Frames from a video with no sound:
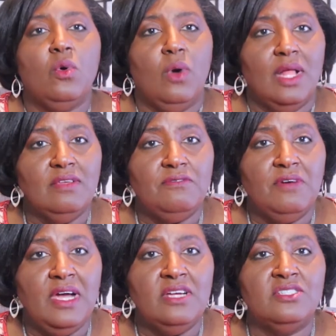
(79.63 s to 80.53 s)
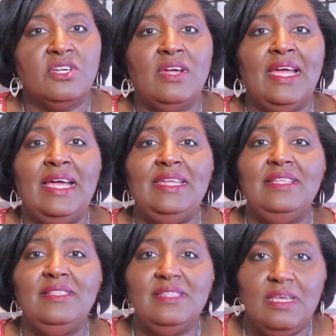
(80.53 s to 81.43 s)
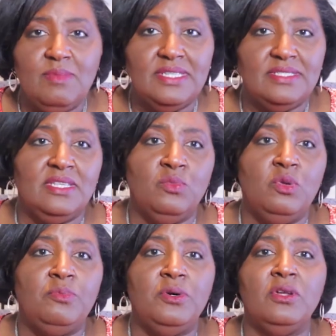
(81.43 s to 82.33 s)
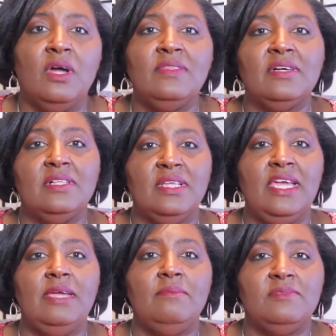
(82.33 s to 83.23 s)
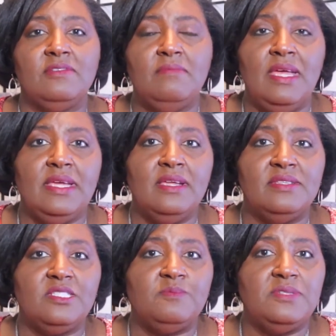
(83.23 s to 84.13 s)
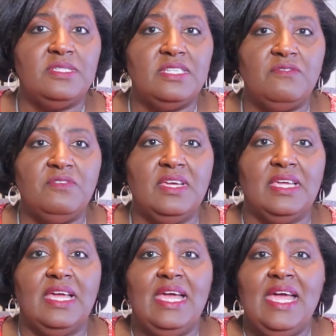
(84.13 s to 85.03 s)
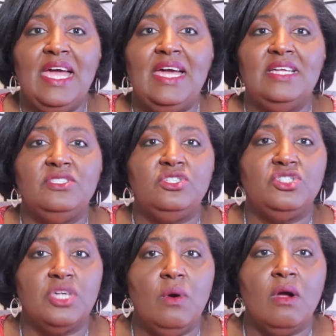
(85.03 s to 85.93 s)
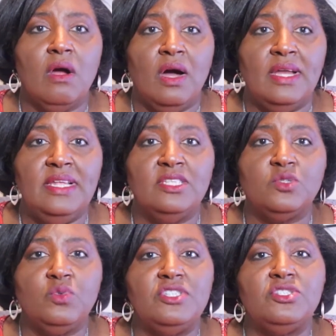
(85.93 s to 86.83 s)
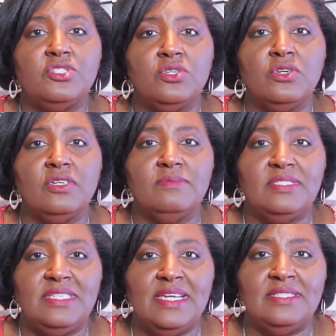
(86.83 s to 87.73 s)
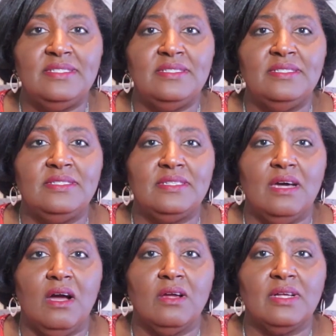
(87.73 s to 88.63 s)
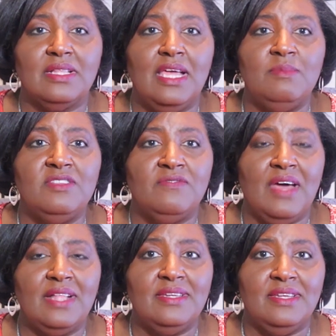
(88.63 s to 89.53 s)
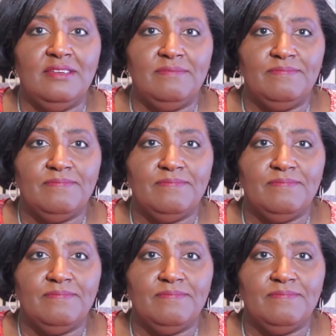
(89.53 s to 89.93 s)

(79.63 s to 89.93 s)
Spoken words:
Qualifiers are any limits that we put on the claim to make it specific and to show our audience which circumstances our claim is valid in.